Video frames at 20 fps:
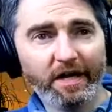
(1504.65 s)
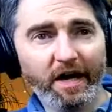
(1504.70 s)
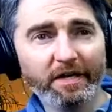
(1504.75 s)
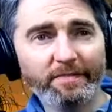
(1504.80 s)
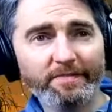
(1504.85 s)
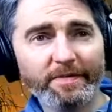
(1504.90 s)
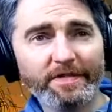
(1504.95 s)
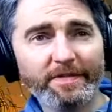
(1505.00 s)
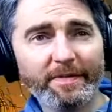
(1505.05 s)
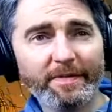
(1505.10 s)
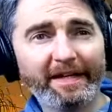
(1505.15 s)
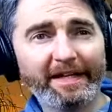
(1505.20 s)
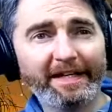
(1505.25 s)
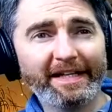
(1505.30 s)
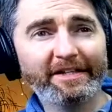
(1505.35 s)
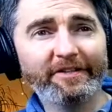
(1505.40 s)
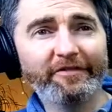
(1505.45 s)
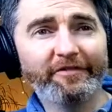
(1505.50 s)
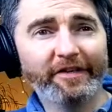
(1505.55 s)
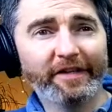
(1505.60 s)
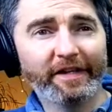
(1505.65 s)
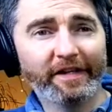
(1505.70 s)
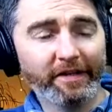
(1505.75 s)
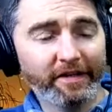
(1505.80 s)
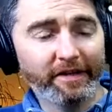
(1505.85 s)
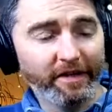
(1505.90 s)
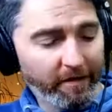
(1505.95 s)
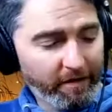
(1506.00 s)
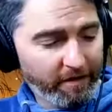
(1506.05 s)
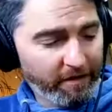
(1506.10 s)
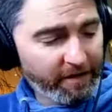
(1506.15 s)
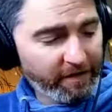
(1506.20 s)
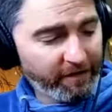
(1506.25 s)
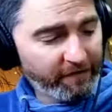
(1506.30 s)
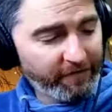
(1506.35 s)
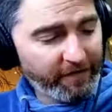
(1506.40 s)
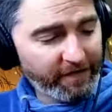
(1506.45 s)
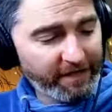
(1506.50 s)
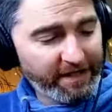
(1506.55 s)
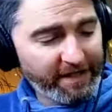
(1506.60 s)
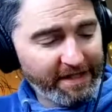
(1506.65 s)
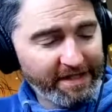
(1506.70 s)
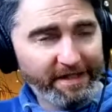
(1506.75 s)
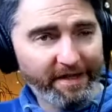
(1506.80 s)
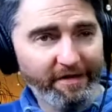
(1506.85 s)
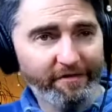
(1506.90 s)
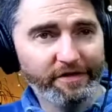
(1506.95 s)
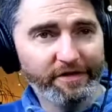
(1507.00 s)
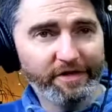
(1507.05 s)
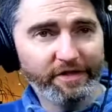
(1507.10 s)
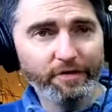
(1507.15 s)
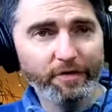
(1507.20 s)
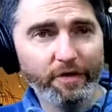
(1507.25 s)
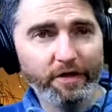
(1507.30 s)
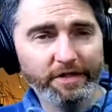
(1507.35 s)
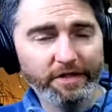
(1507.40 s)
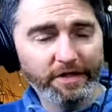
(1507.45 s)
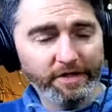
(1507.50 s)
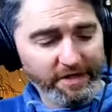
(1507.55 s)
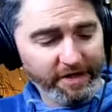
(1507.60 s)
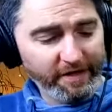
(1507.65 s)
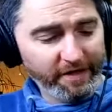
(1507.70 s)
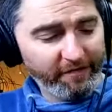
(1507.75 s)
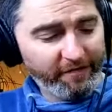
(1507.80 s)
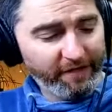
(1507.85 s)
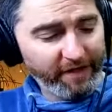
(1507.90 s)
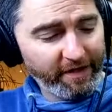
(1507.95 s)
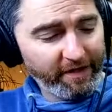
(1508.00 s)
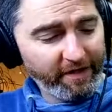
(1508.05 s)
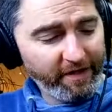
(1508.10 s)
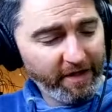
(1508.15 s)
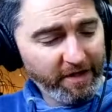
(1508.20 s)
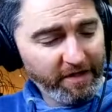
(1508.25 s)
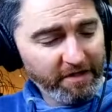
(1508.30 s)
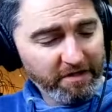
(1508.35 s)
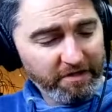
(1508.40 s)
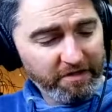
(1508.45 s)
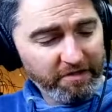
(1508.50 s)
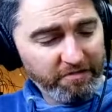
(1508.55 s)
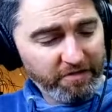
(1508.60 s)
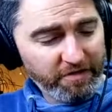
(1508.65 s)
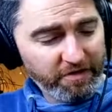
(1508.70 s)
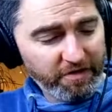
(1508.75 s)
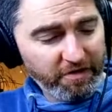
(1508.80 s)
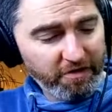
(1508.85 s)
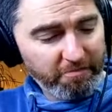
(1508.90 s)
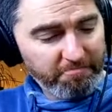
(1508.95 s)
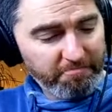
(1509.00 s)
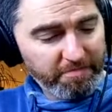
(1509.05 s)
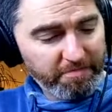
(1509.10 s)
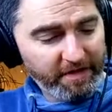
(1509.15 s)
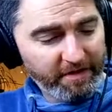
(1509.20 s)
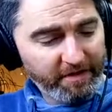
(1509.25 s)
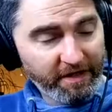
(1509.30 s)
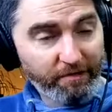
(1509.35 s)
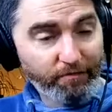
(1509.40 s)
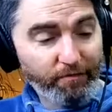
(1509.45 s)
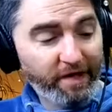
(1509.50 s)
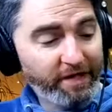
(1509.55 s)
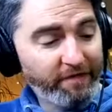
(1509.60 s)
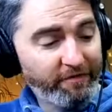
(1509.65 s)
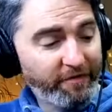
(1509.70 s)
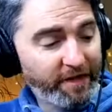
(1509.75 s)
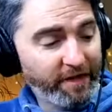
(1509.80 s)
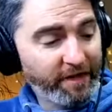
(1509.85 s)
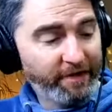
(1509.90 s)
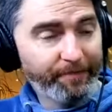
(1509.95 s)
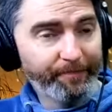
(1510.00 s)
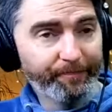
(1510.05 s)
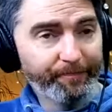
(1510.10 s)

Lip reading: I'm using my little finger here. I kind of find that easy. If it's too hard to use your little finger, you can use your kind of like ring finger.